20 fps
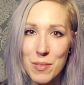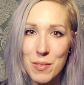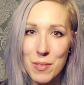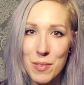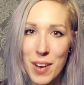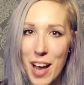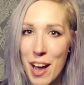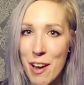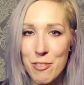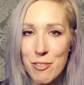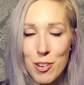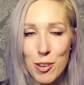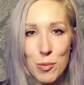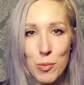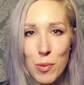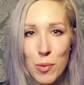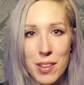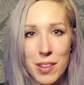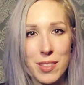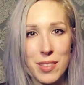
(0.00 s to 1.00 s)
I don't
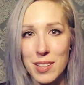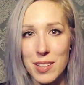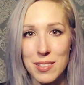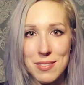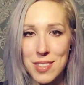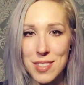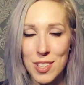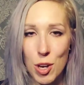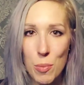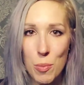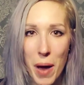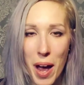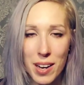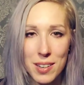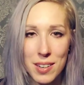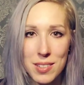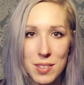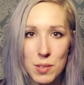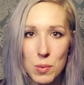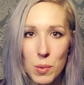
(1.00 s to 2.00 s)
ever want things to
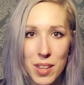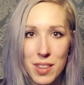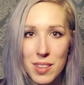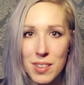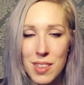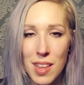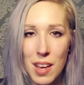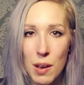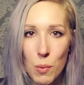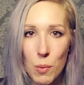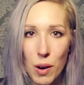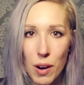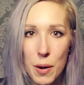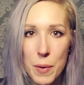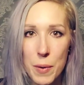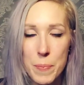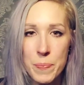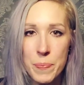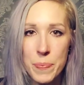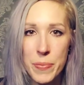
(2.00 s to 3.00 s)
go back to the way that
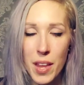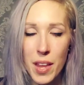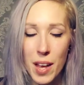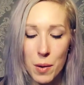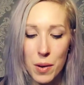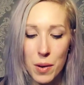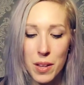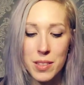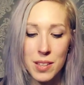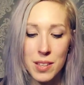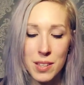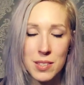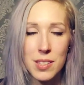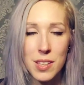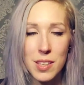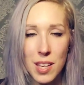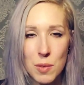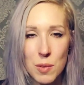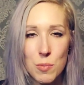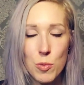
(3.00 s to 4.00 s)
they were. I
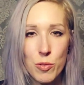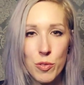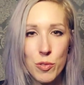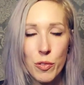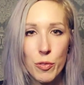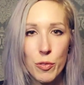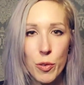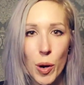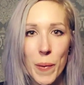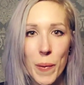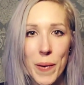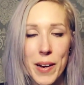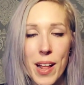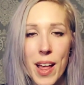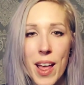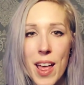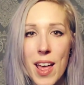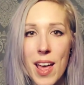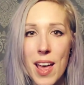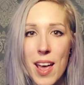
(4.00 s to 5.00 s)
want things to keep moving
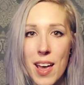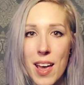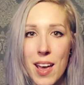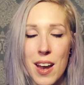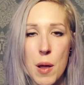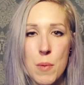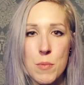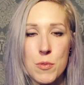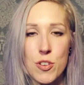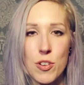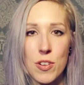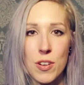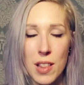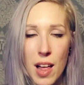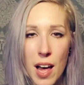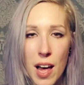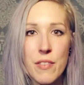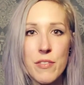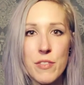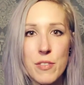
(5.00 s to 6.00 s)
forward, and I'm
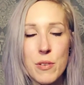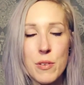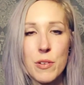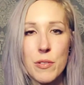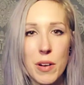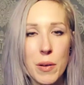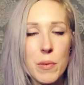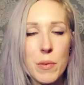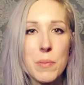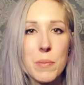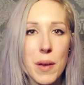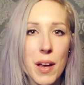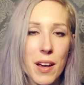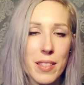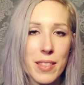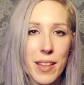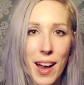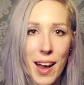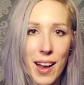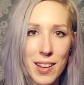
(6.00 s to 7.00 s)
sure a lot of you agree
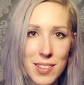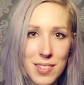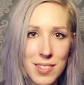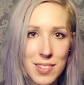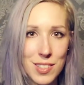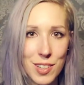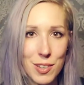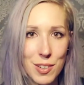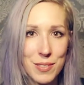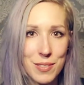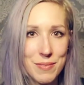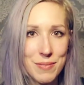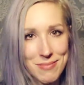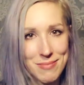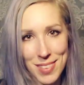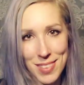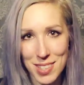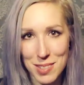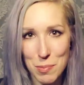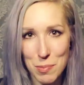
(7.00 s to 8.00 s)
with me on that,
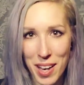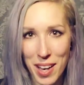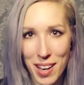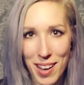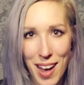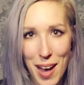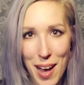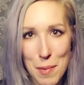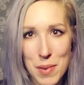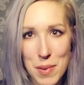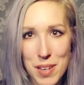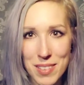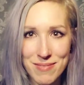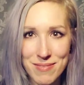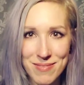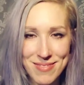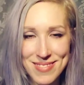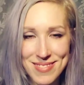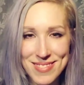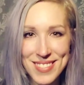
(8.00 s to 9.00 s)
so let's make it
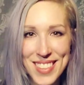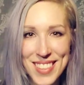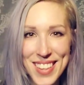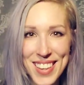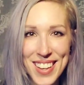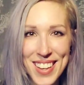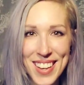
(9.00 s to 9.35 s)
happen.